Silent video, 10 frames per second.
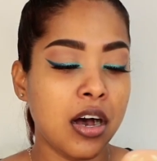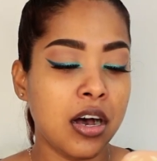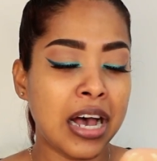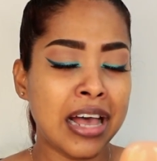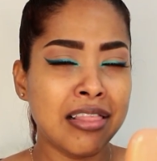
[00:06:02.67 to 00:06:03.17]

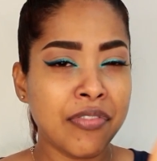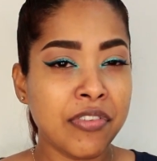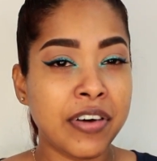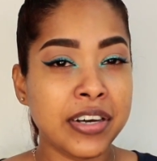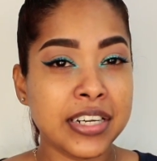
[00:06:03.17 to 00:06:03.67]
I love
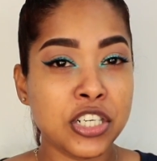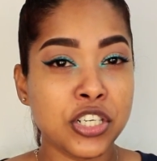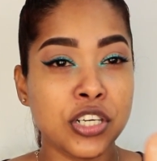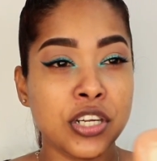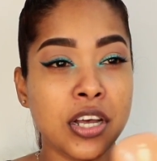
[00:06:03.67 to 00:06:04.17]
the
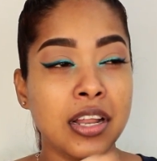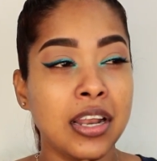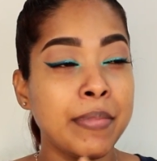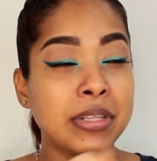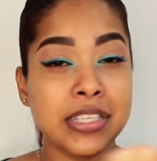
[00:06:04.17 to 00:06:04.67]
foundation.
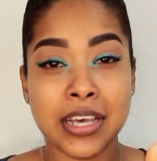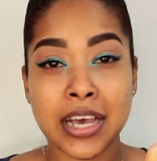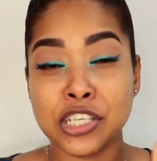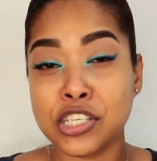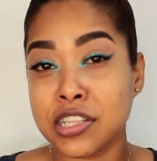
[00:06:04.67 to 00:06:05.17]
Let me say,
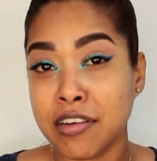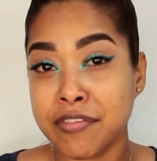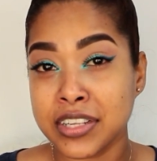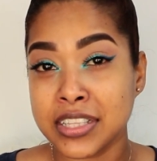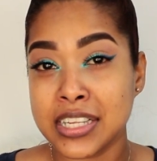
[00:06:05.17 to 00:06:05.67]
I just
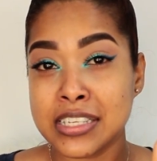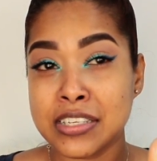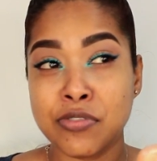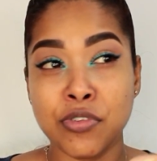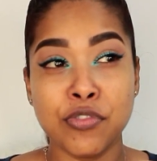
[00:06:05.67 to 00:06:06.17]
love it.
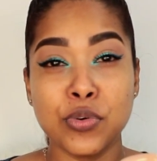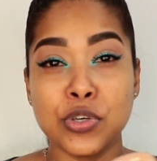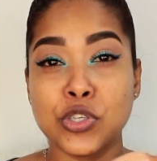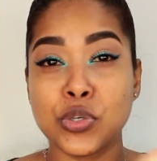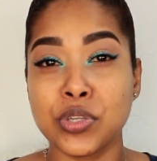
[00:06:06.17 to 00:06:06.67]
This review
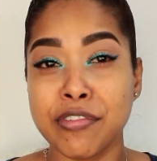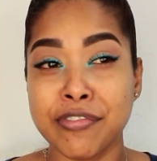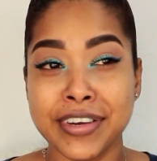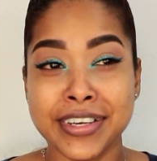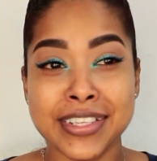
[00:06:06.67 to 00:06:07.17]
is so
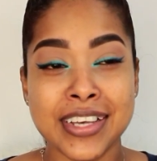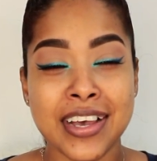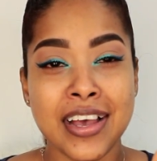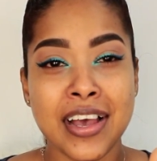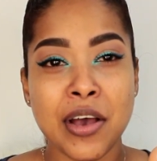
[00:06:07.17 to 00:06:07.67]
different,
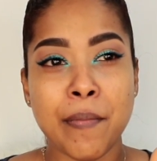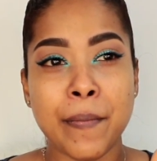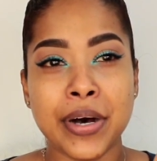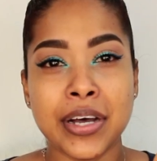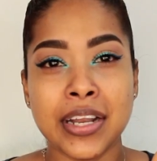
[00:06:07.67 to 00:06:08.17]

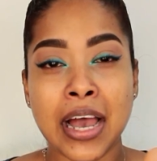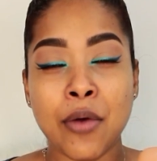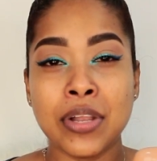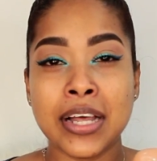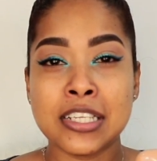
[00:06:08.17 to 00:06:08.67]
but I
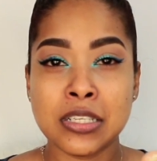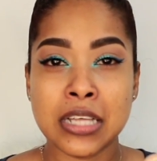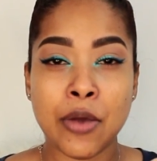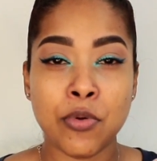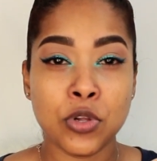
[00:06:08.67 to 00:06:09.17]

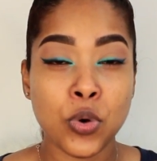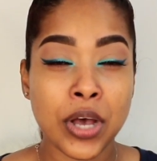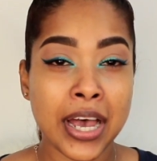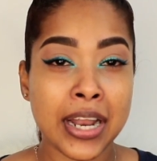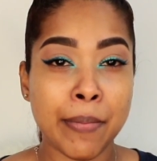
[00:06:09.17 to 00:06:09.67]
will go
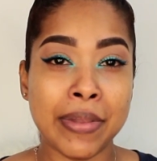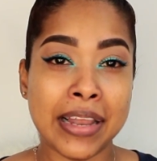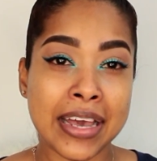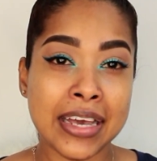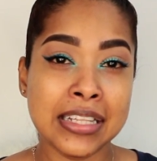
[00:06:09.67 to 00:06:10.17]
ahead,
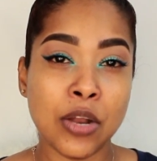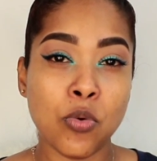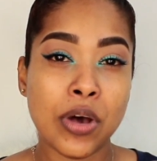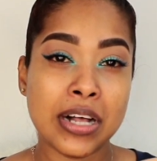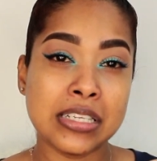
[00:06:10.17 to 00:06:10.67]
apply it,
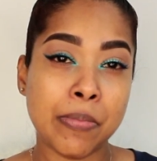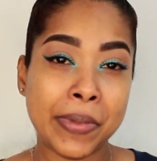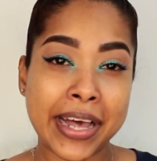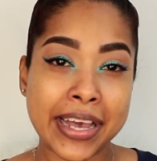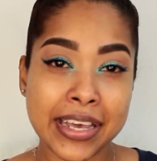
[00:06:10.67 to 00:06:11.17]
and whilst
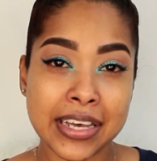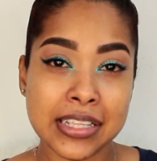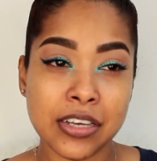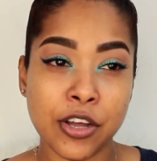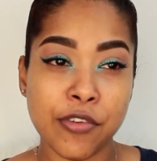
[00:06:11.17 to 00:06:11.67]
applying
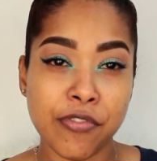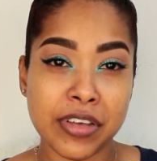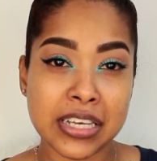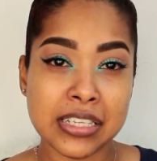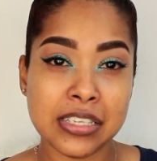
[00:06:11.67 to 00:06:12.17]
it on the
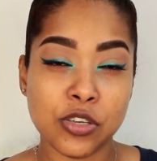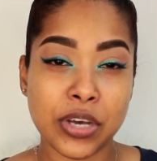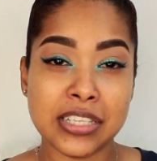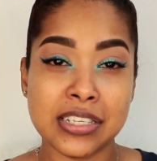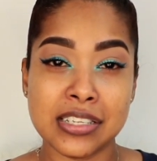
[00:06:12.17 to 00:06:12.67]
face so you
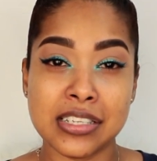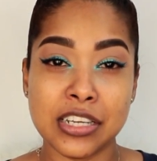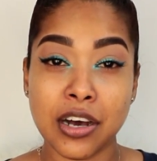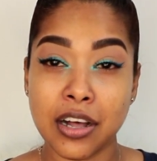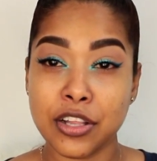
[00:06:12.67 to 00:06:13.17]
guys can see
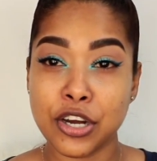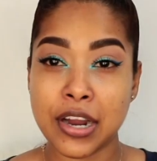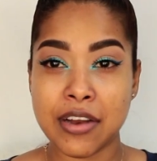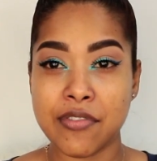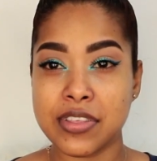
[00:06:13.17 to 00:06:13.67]
the color
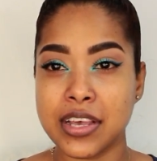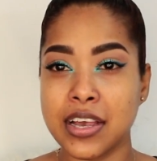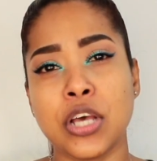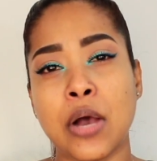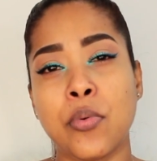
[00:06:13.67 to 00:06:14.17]
and
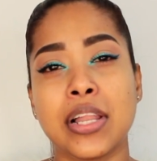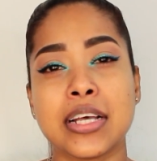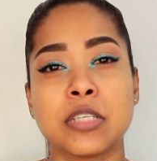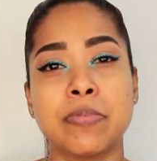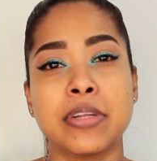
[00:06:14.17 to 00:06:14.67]
everything, I will
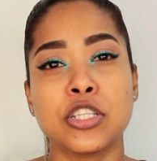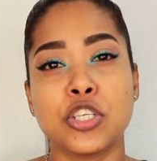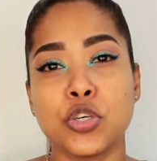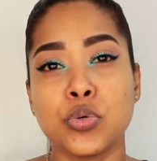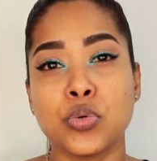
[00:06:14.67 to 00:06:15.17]
explain
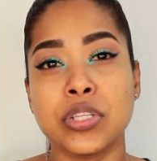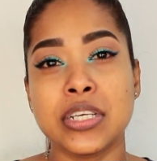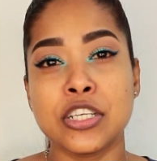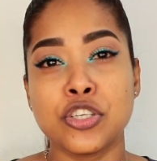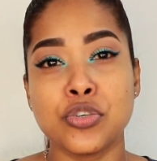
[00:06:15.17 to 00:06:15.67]
to you
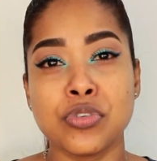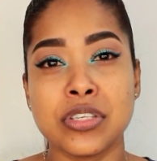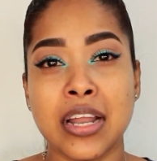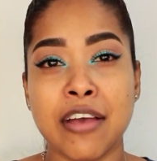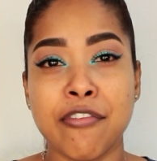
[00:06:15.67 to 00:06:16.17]
the issues
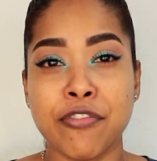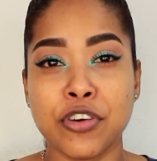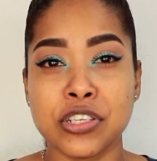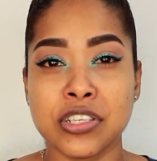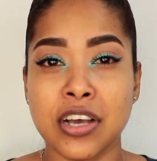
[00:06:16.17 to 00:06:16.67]
that I
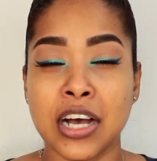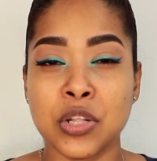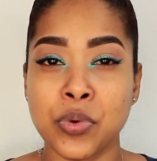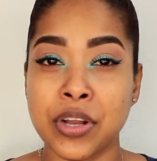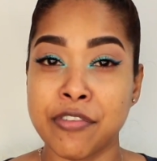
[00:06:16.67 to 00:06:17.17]
first
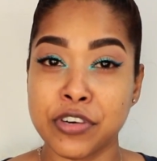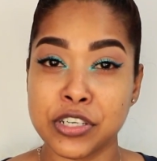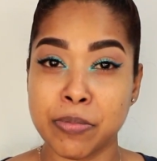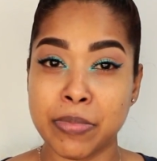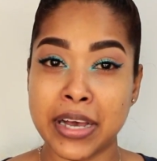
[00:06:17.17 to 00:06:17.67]
got when I
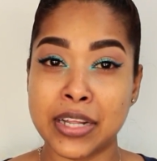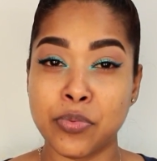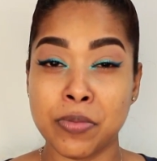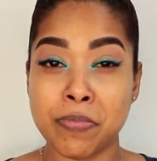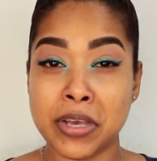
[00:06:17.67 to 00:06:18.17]
first applied
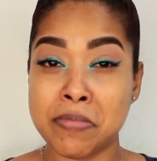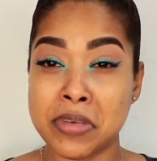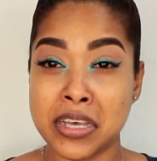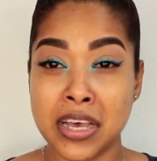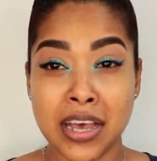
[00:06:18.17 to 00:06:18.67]
it, what made
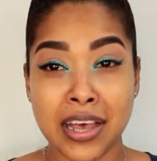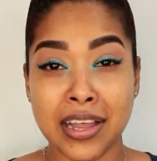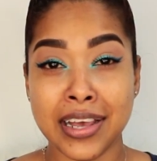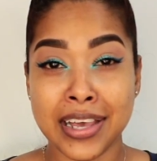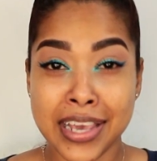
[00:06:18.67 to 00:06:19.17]
me
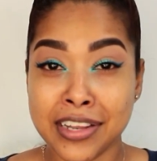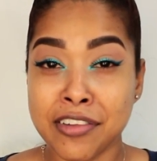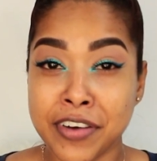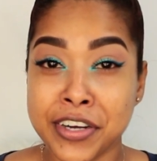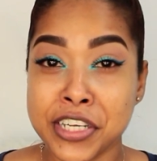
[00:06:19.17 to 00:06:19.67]
like hate
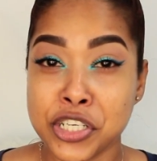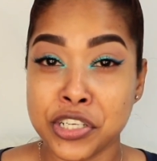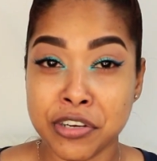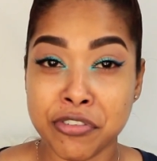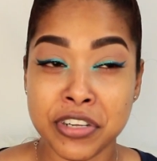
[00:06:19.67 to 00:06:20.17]
the
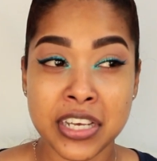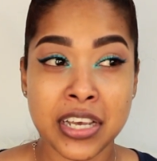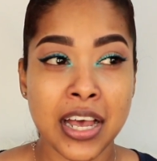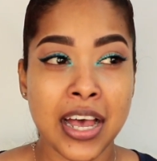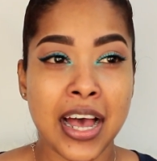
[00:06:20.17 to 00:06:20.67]
foundation
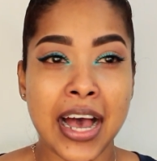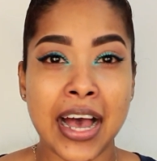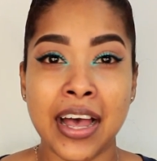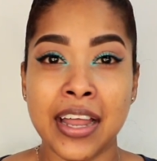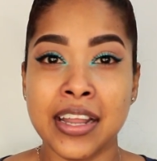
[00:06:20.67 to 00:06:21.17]
literally,
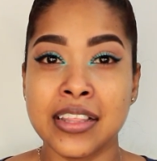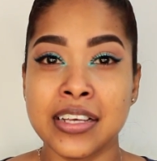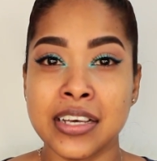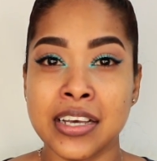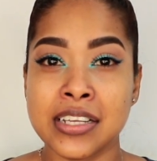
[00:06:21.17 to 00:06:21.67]
and
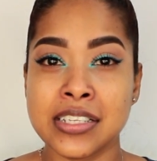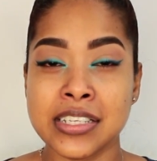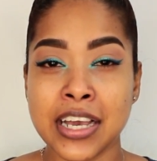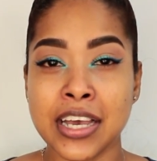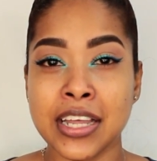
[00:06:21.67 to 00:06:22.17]
the
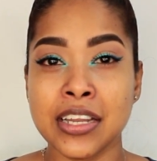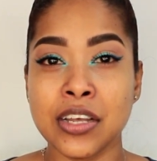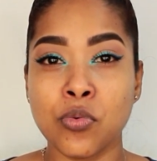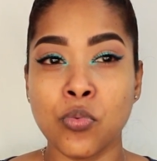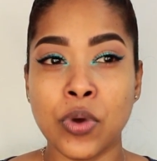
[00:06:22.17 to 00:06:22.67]
second
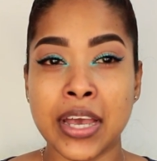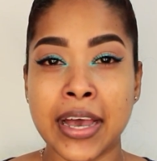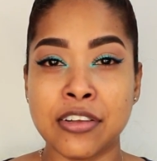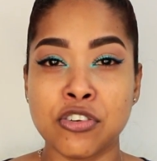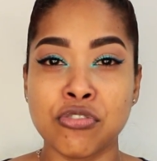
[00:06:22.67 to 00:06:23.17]
way
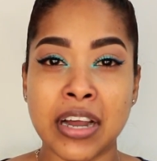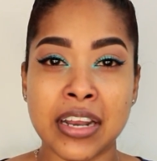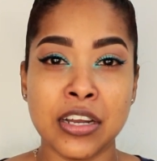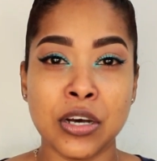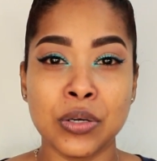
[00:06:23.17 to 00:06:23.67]
I
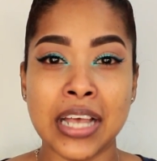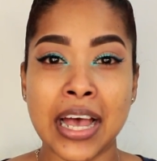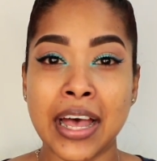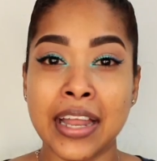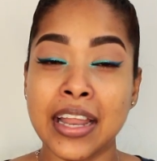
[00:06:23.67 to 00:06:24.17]
tried it out
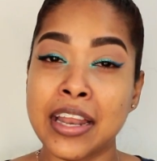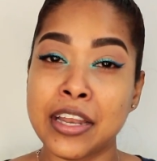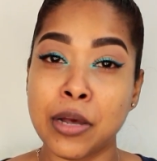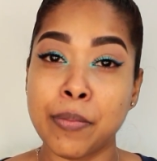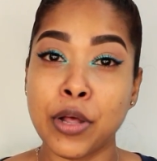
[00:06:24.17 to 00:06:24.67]
and
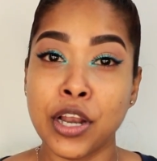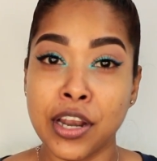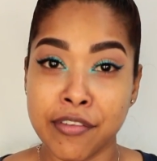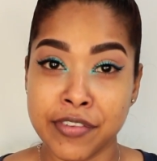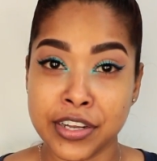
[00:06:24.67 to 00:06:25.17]
ended up
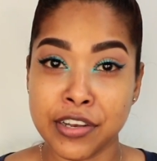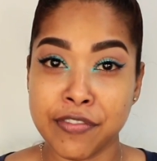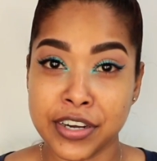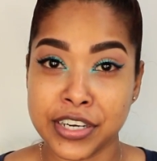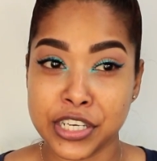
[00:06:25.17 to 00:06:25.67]
loving the
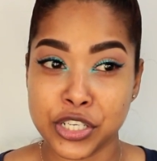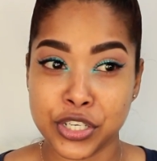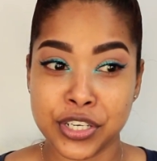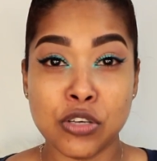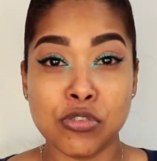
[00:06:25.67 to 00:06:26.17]

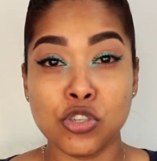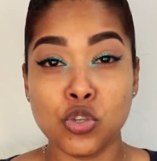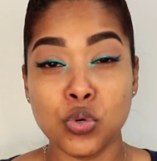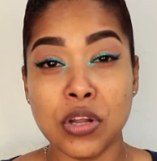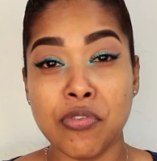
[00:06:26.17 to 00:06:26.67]
foundation. Used
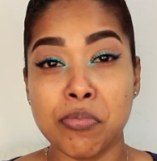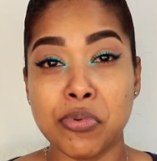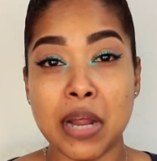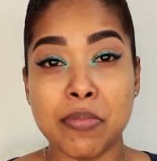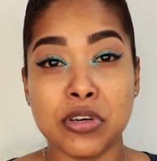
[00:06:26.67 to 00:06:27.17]
two different
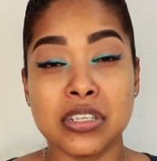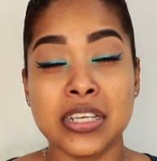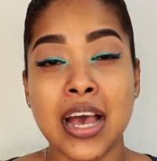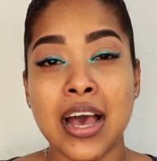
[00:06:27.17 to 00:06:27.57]
primers.